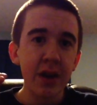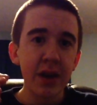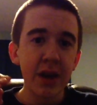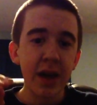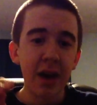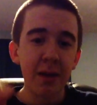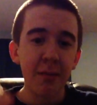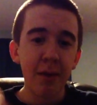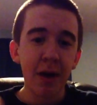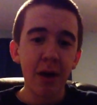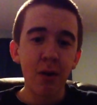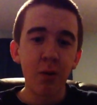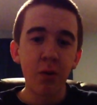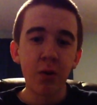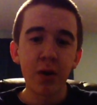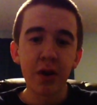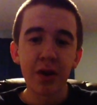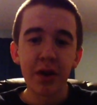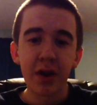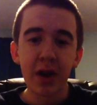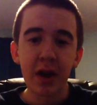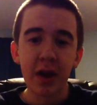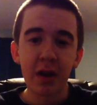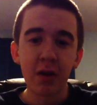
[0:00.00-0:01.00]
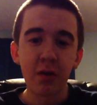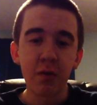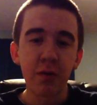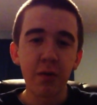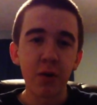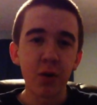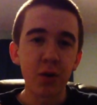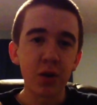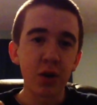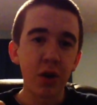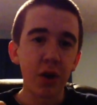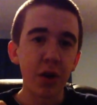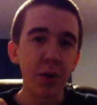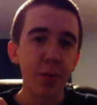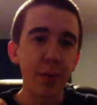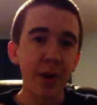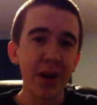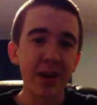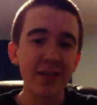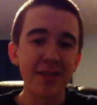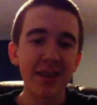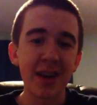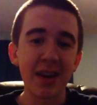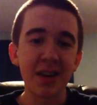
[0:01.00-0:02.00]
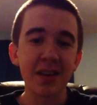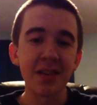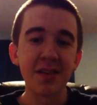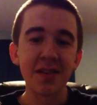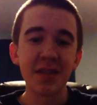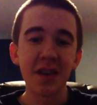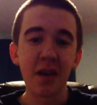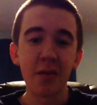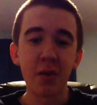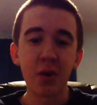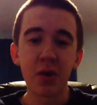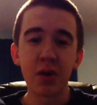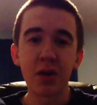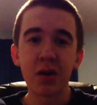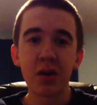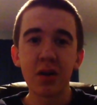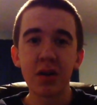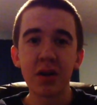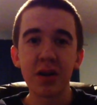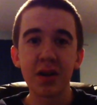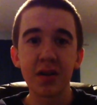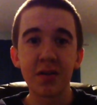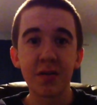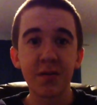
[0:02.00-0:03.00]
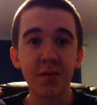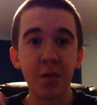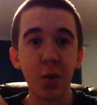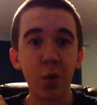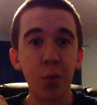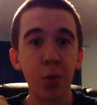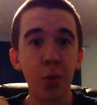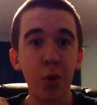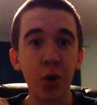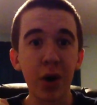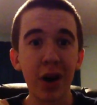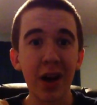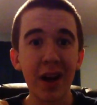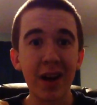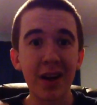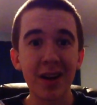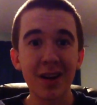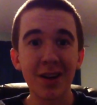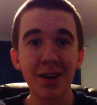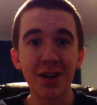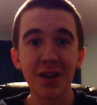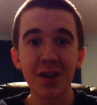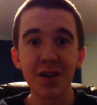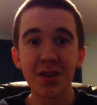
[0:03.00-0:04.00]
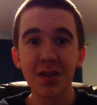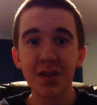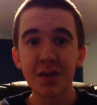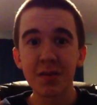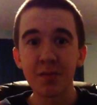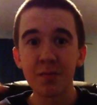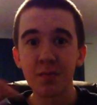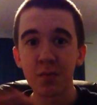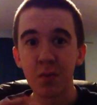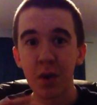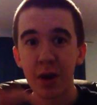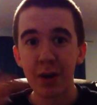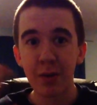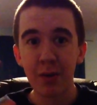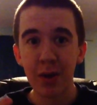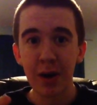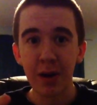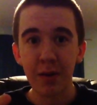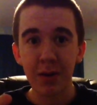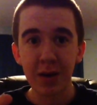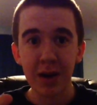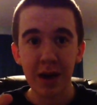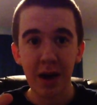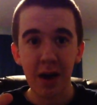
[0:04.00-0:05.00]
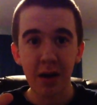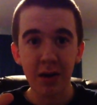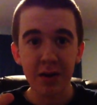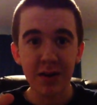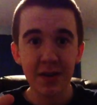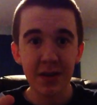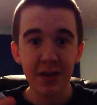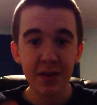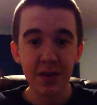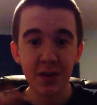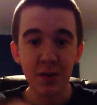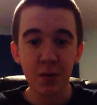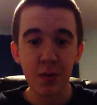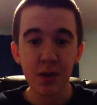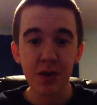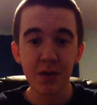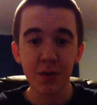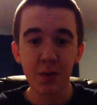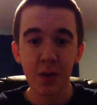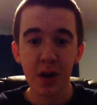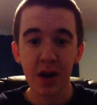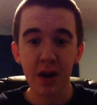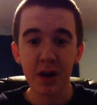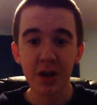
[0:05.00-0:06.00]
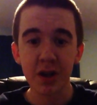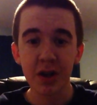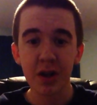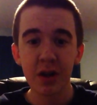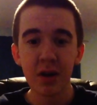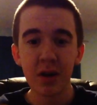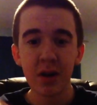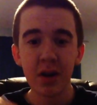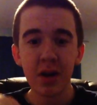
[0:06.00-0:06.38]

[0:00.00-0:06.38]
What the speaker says: came out with a new phone called the Pantech Discover. It's 4.8 inches, right around the Galaxy S3's range.